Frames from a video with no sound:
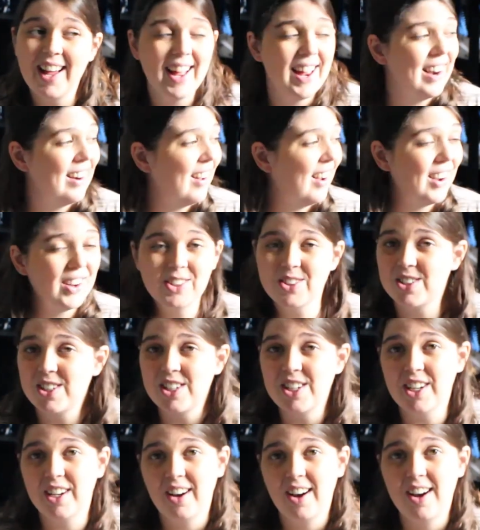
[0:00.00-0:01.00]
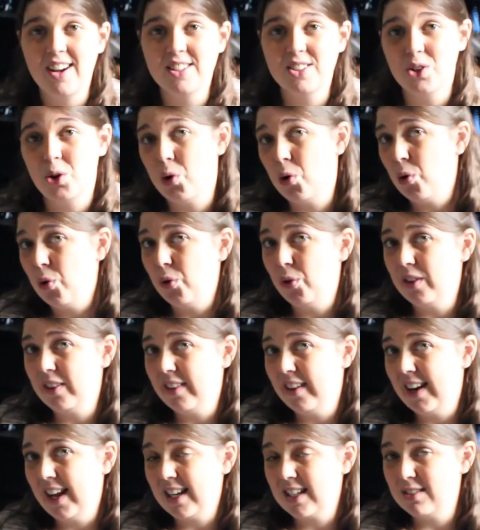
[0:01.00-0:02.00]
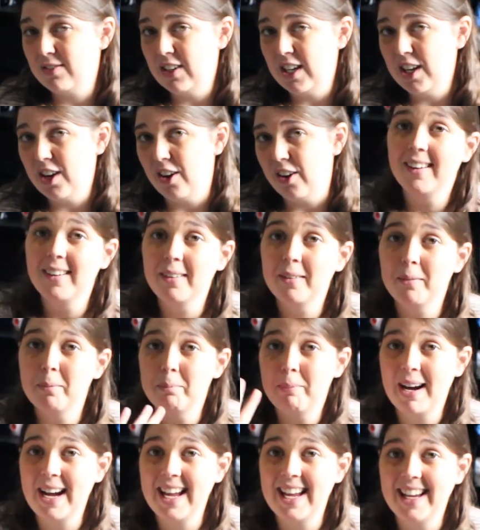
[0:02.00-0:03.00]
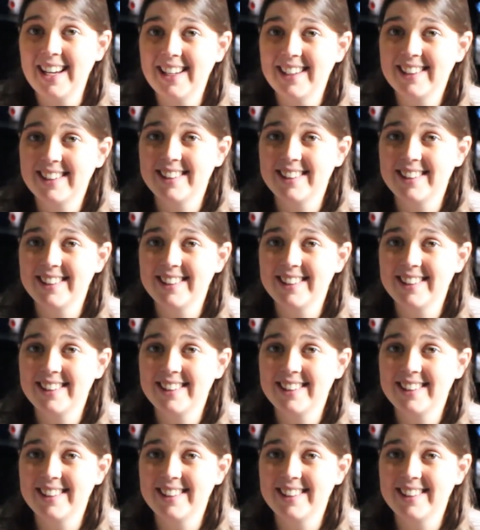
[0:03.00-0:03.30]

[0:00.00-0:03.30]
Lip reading: and I'll see you guys all in the next video. Bye!